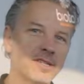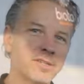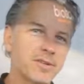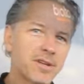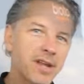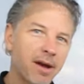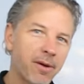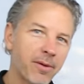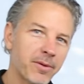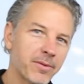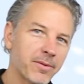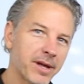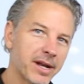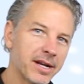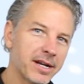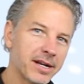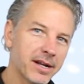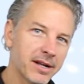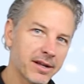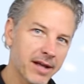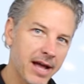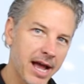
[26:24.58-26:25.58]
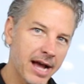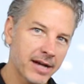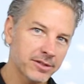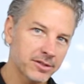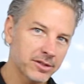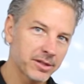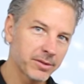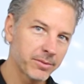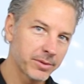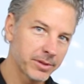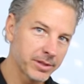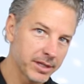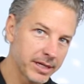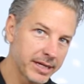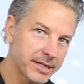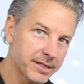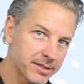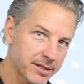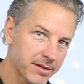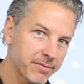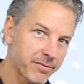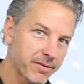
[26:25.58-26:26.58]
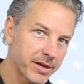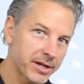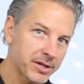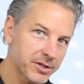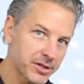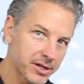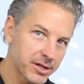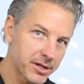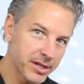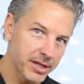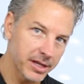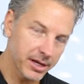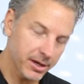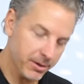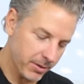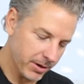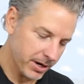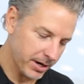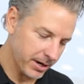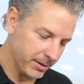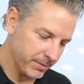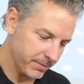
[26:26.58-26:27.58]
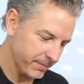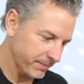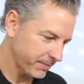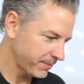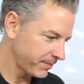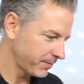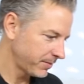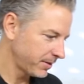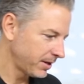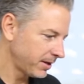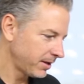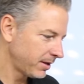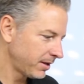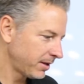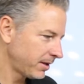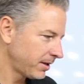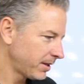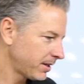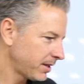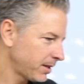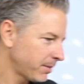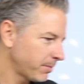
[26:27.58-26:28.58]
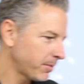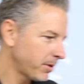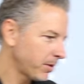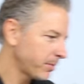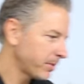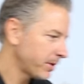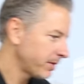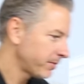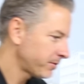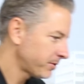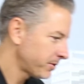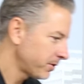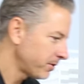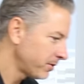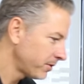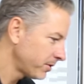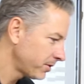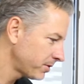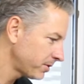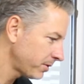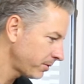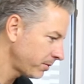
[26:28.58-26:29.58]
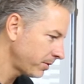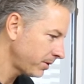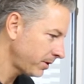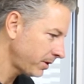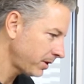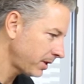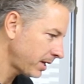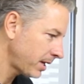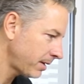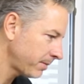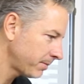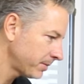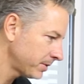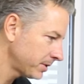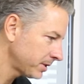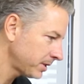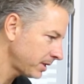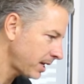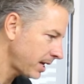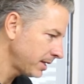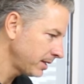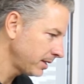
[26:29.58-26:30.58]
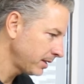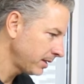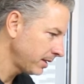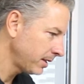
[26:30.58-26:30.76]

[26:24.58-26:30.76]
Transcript: so now we're ready to actually release the fish into the aquarium. The moment of truth. So we'll um, slide the